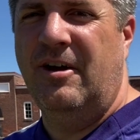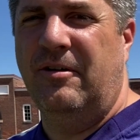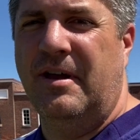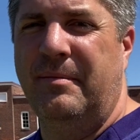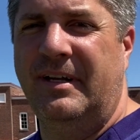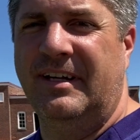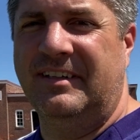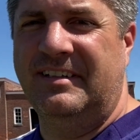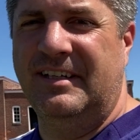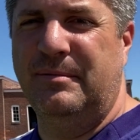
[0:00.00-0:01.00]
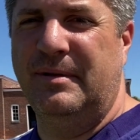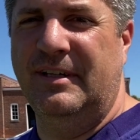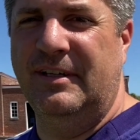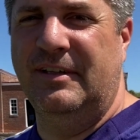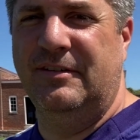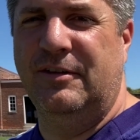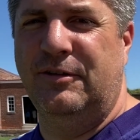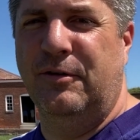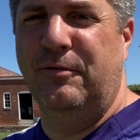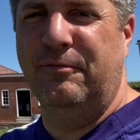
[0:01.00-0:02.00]
Okay, my next tip is
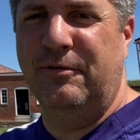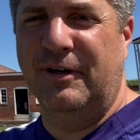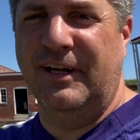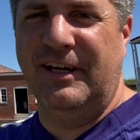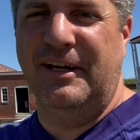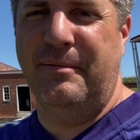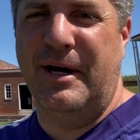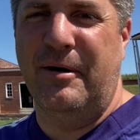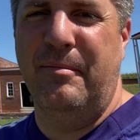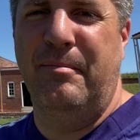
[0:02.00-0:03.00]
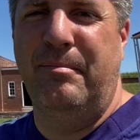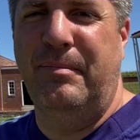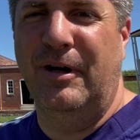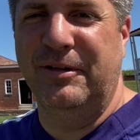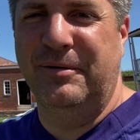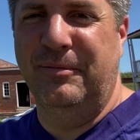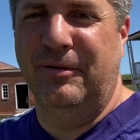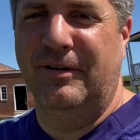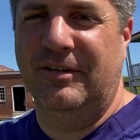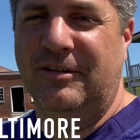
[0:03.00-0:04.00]
don't forget about
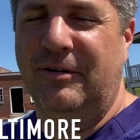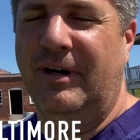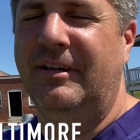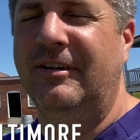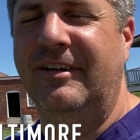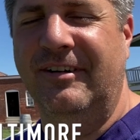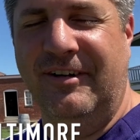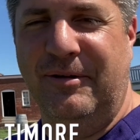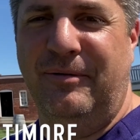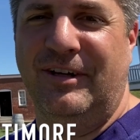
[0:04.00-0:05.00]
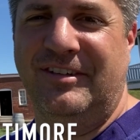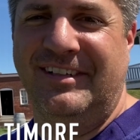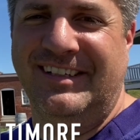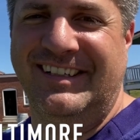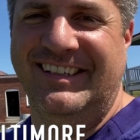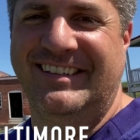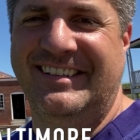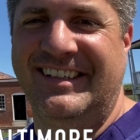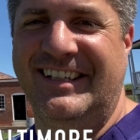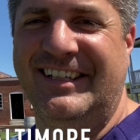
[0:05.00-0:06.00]
Baltimore. So I know you don't go to Washington,
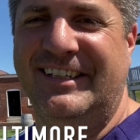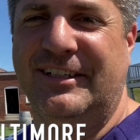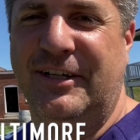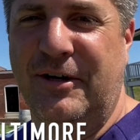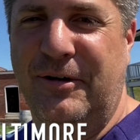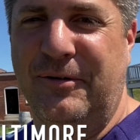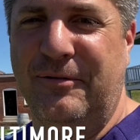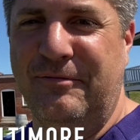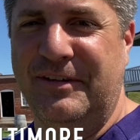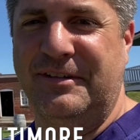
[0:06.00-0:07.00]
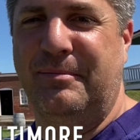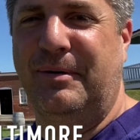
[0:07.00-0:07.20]
D.C. to go visit